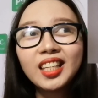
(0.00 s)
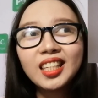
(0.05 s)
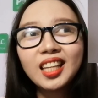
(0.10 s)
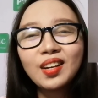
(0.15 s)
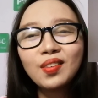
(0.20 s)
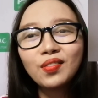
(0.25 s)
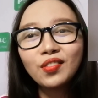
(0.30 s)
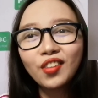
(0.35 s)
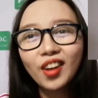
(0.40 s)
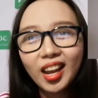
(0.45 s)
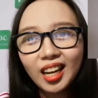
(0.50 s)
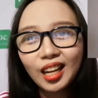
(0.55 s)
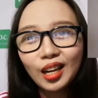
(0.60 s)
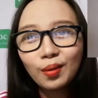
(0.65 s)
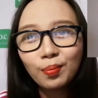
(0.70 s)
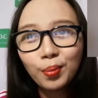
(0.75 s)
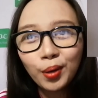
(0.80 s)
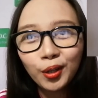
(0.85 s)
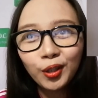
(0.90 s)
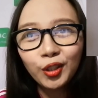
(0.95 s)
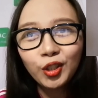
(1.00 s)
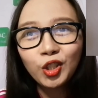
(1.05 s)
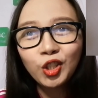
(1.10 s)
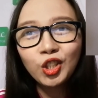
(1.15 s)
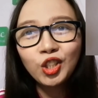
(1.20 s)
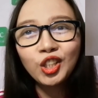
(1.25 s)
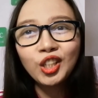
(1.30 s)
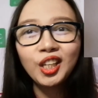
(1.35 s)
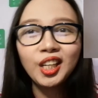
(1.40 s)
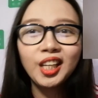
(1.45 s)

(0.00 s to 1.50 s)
I'm ready to push.